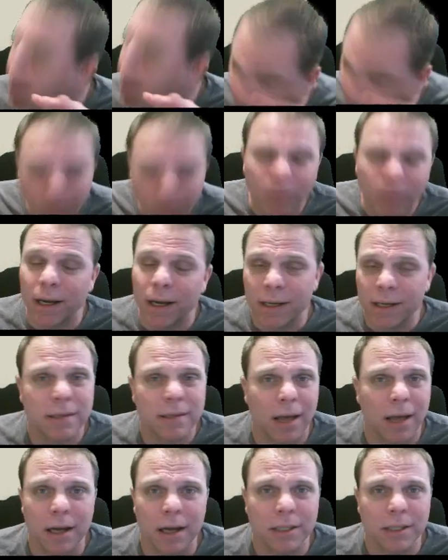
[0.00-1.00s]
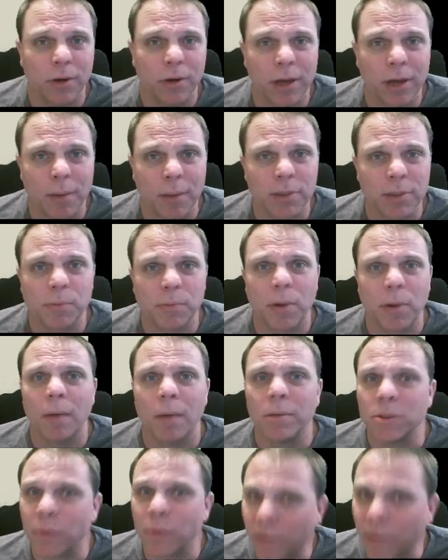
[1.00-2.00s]
Always on a stoichiometry
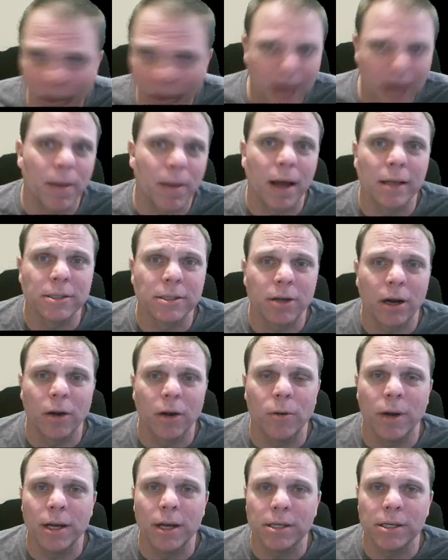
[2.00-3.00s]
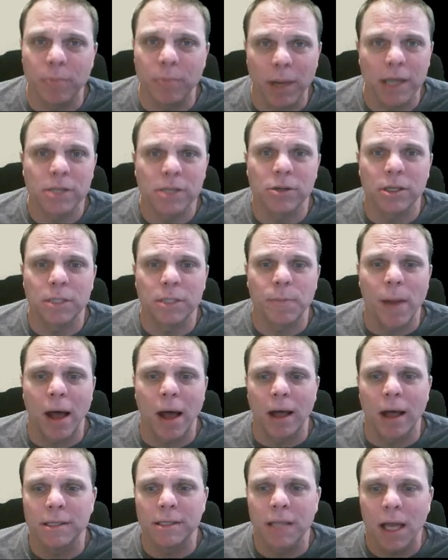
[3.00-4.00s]
problem is we've got to balance our equation, make sure it's
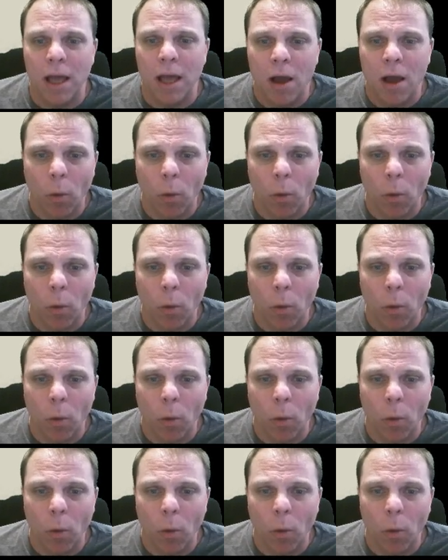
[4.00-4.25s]
balanced.